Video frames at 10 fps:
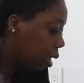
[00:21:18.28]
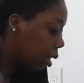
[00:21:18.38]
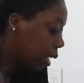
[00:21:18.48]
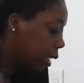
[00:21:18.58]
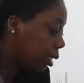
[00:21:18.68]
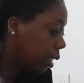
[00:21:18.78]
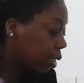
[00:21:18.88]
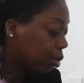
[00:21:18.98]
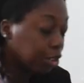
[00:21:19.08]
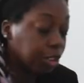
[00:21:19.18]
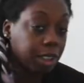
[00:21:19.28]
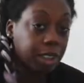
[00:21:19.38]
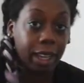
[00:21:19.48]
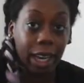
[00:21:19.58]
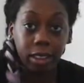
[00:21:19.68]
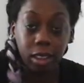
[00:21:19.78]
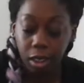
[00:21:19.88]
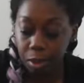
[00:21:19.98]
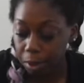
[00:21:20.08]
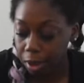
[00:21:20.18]
that's it for that
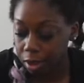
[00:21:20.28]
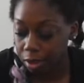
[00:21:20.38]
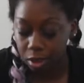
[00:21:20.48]
part of